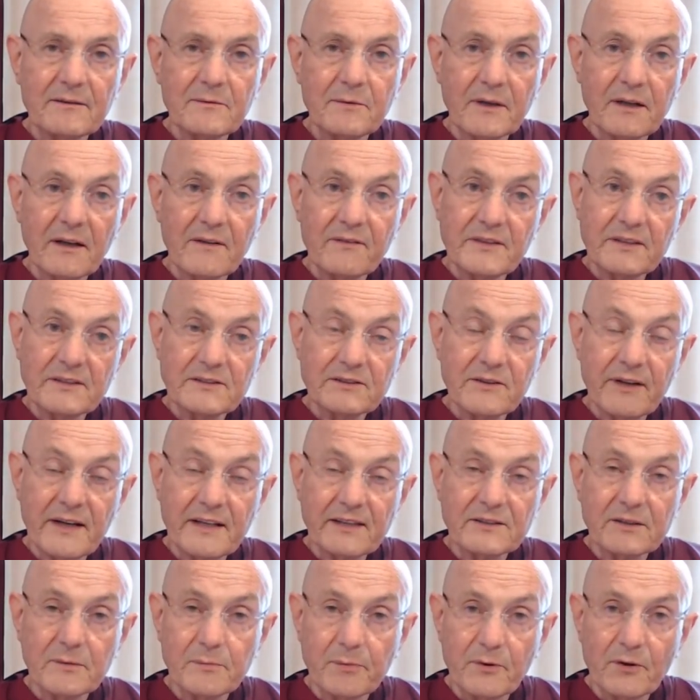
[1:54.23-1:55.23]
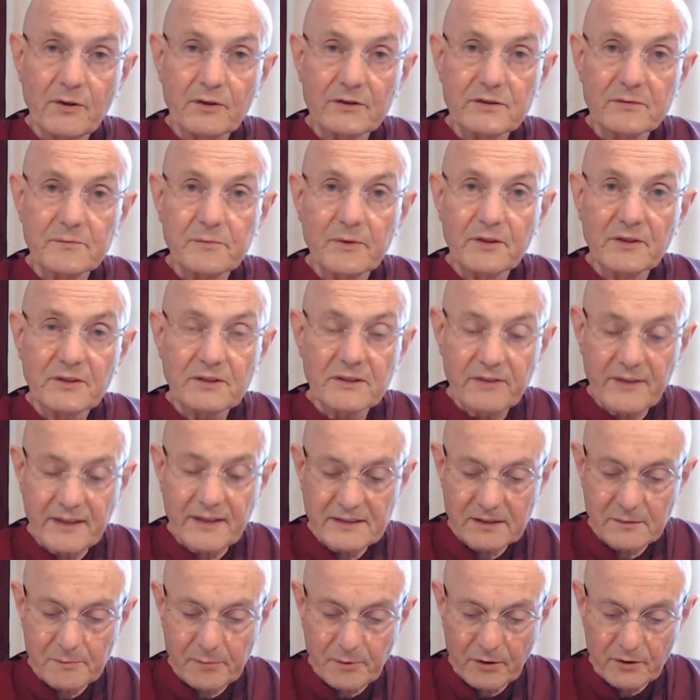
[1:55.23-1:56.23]
one of his great supporters, Buddha's great
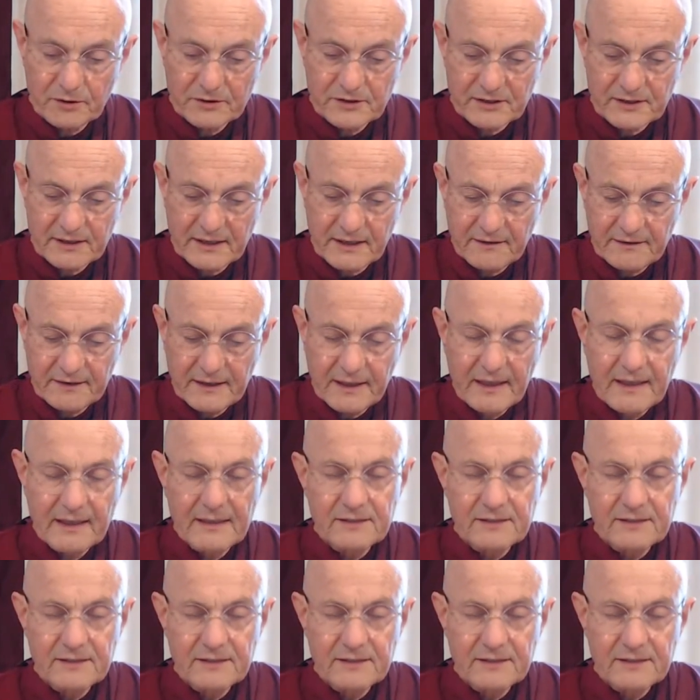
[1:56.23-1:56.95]
supporters, lived.